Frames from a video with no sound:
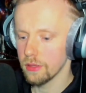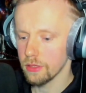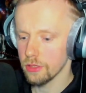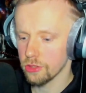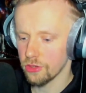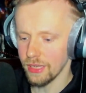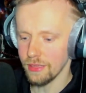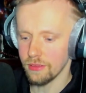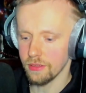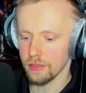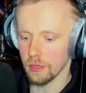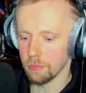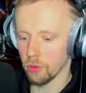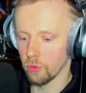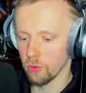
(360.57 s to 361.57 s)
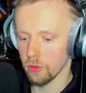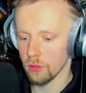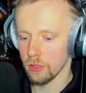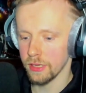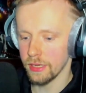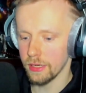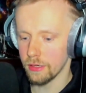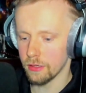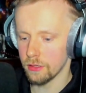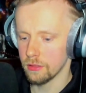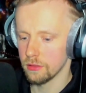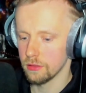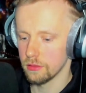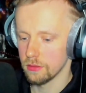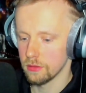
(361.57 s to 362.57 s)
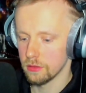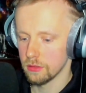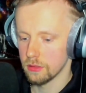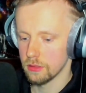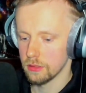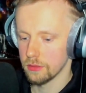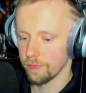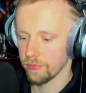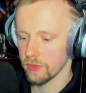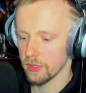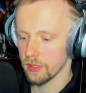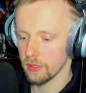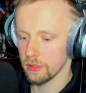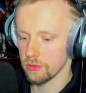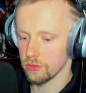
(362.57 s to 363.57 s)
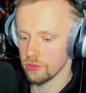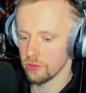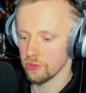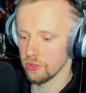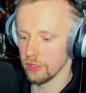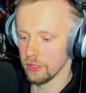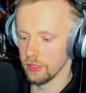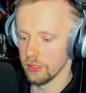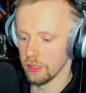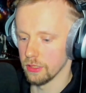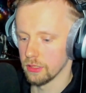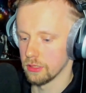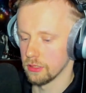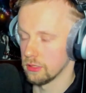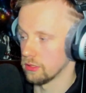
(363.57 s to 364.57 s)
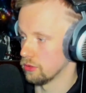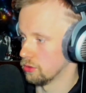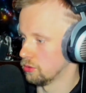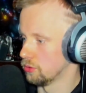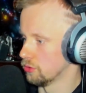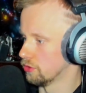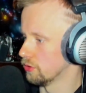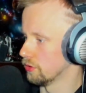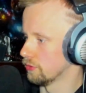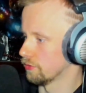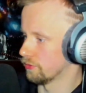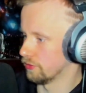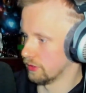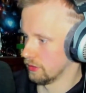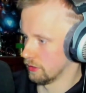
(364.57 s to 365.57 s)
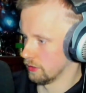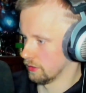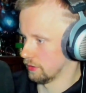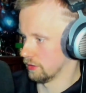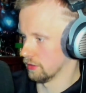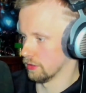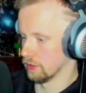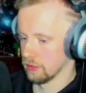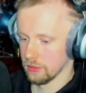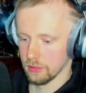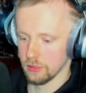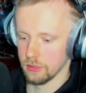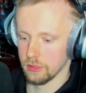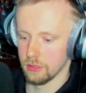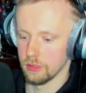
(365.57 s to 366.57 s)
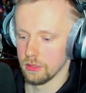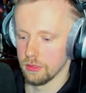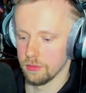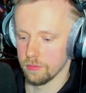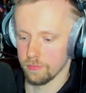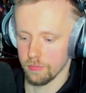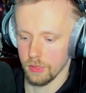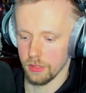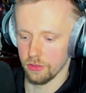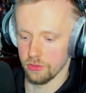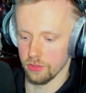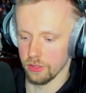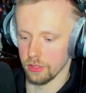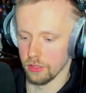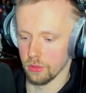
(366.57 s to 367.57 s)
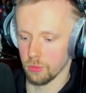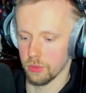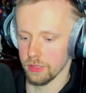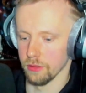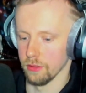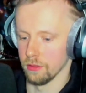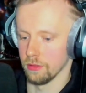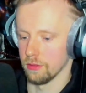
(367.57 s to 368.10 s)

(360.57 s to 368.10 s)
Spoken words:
creating a poll here and to see who do you think is gonna win.